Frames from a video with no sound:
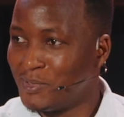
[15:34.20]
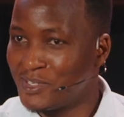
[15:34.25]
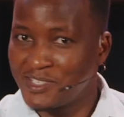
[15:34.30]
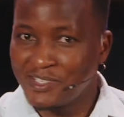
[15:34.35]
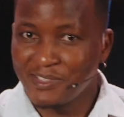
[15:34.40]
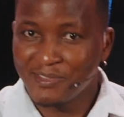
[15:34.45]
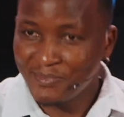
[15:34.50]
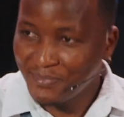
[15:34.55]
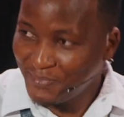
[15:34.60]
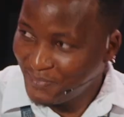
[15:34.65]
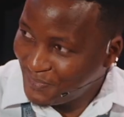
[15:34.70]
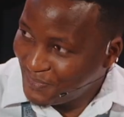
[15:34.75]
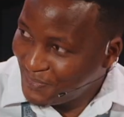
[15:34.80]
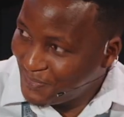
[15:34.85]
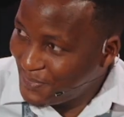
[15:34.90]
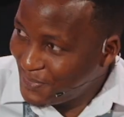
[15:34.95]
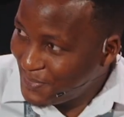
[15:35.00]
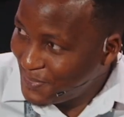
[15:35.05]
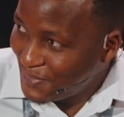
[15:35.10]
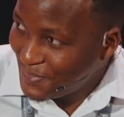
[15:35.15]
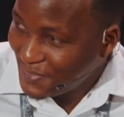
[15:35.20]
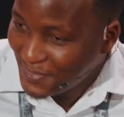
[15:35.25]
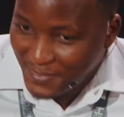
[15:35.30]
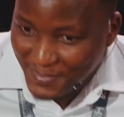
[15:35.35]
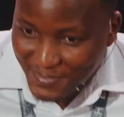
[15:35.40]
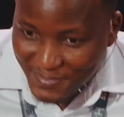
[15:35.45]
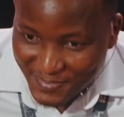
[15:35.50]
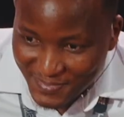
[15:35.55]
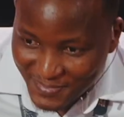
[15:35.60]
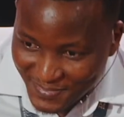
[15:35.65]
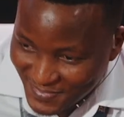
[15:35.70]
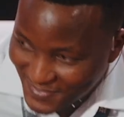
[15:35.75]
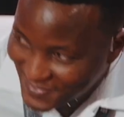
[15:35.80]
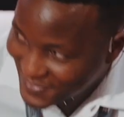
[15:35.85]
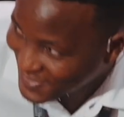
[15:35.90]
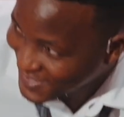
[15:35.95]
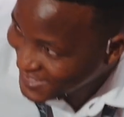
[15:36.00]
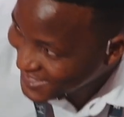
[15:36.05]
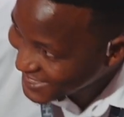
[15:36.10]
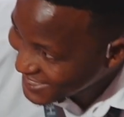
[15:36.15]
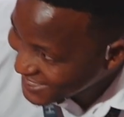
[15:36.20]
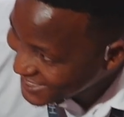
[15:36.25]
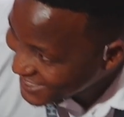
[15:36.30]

Thank you so much. You got first mover advantage.